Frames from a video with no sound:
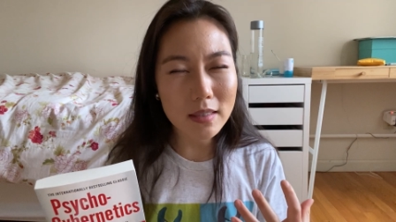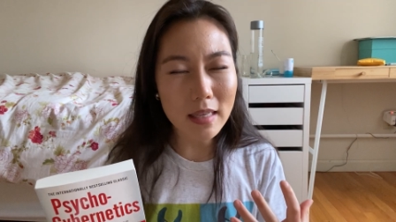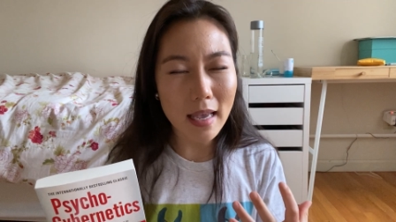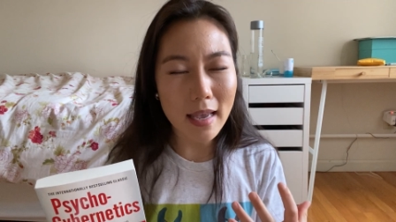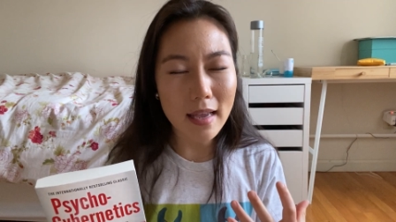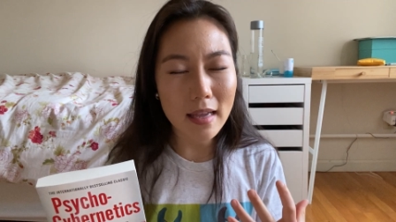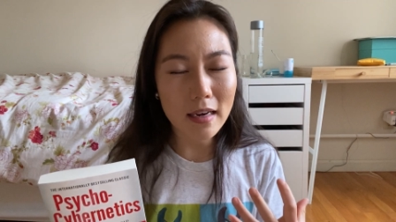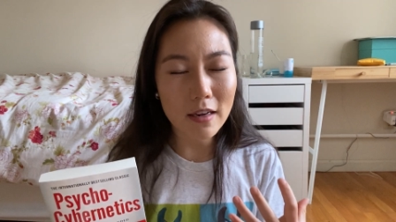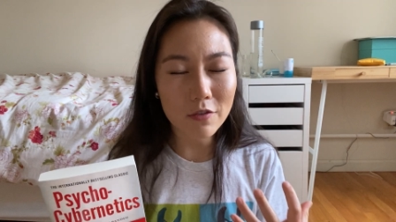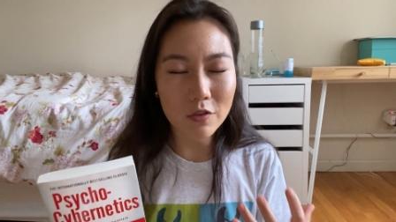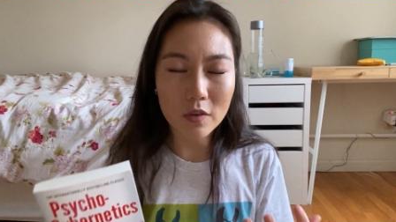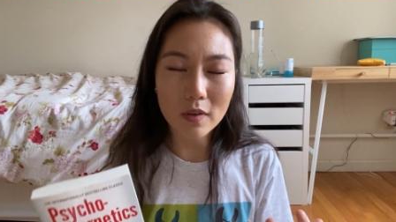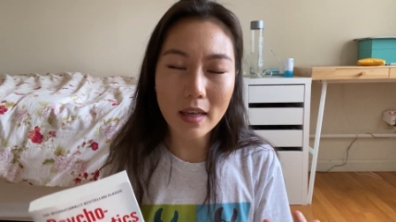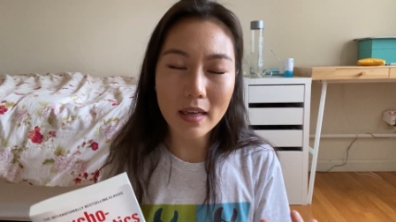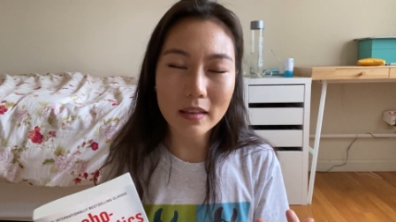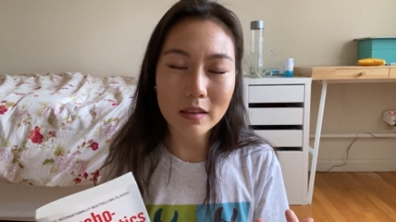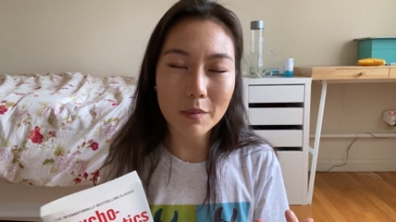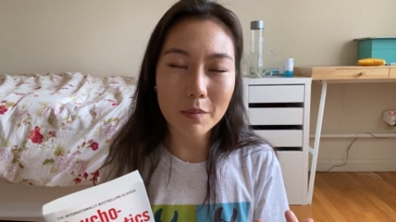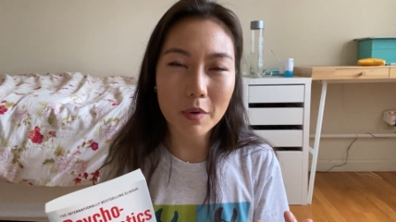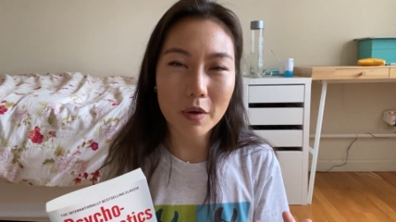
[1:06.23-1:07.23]
And if you
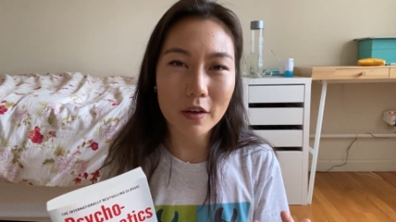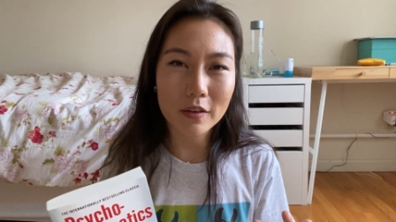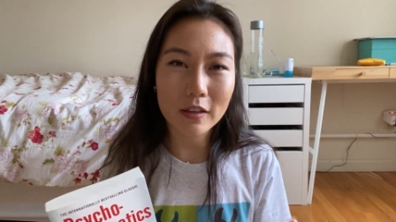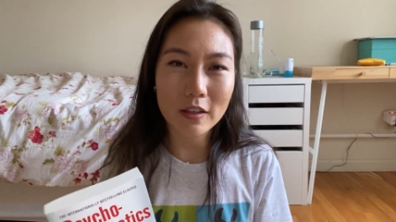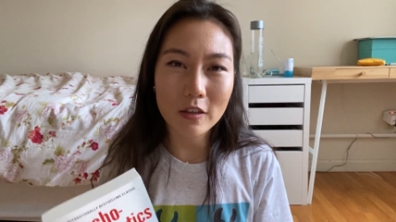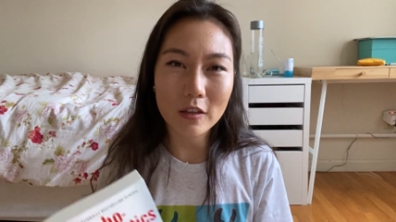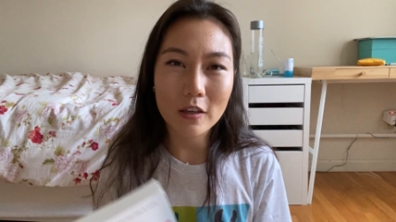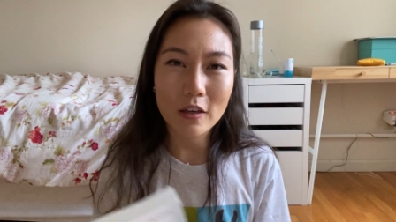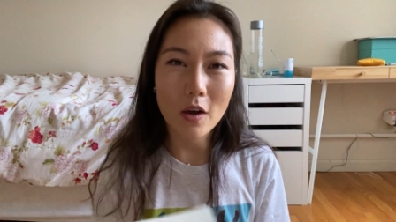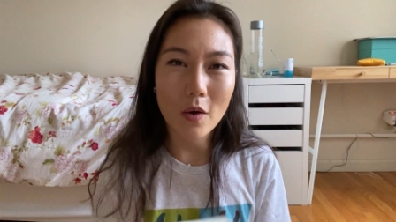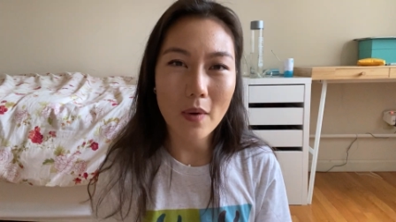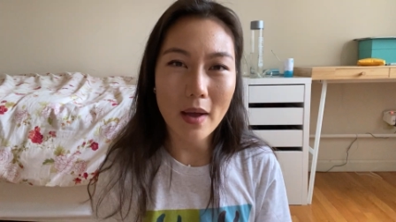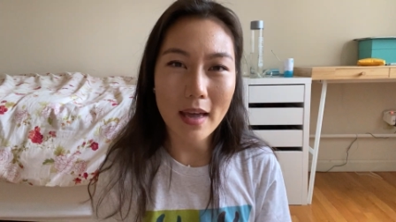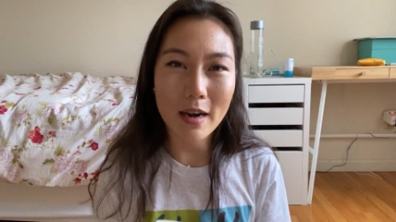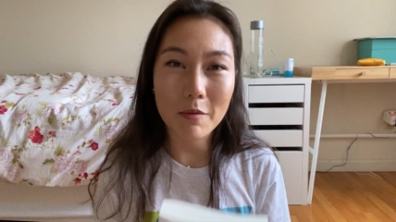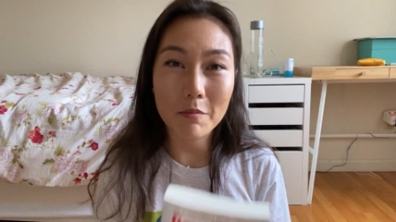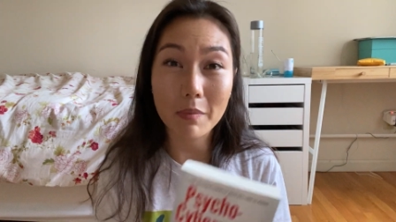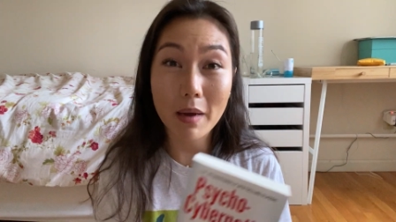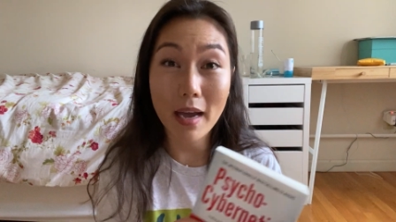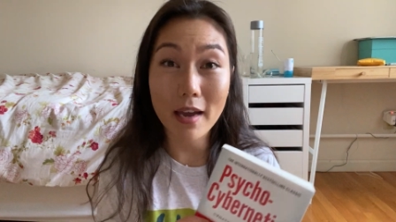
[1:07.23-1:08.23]
like the book, then you can go ahead
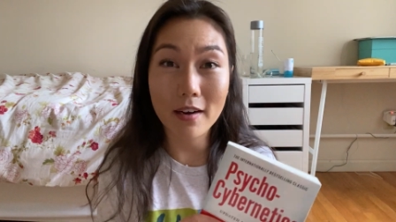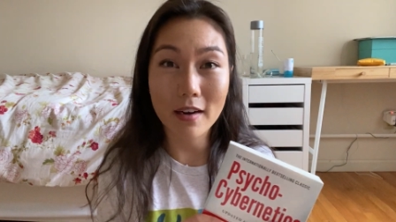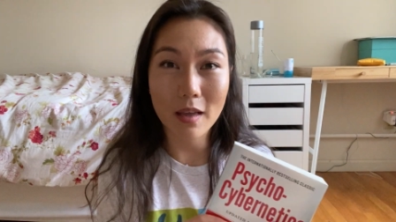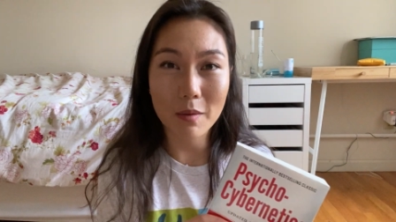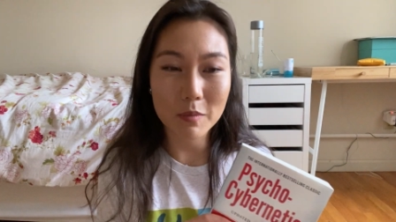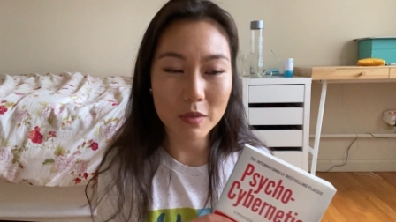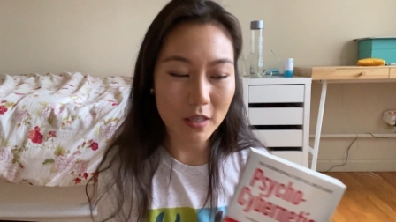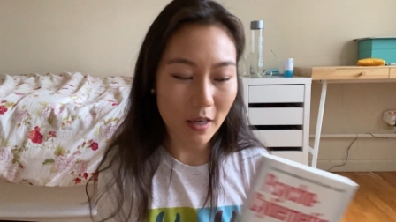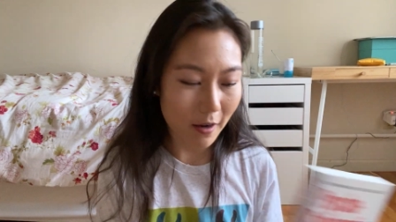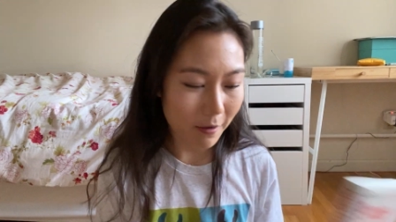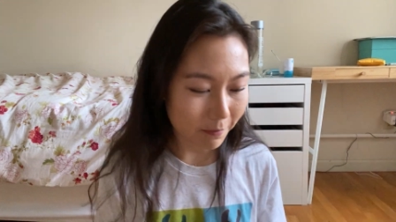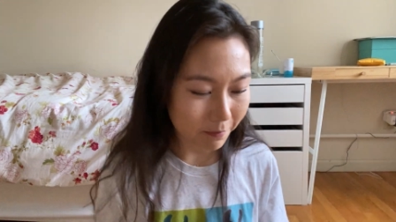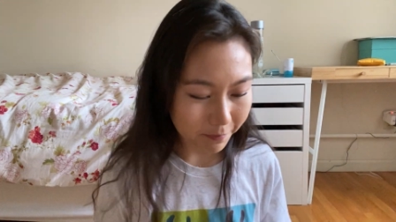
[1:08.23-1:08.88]
and buy it on Amazon.